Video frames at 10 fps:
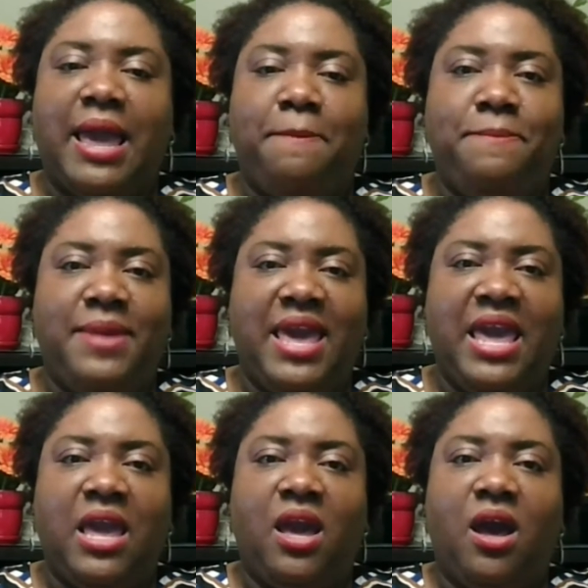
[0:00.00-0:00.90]

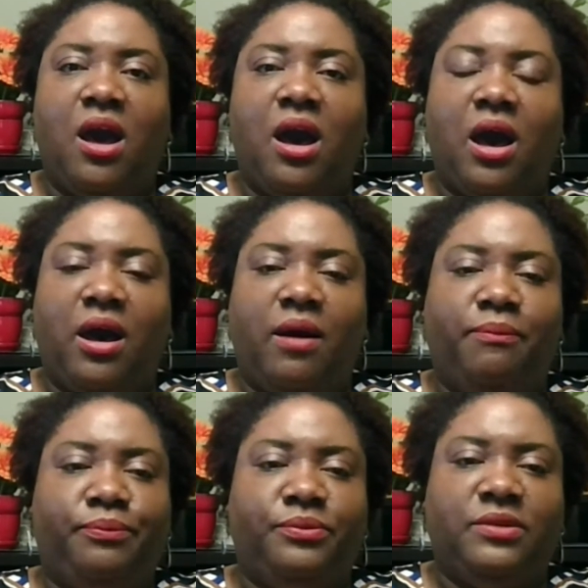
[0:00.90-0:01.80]
May
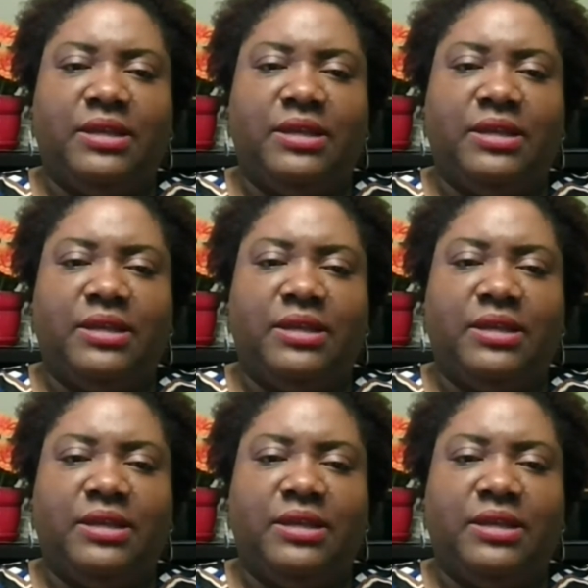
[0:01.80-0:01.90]
um,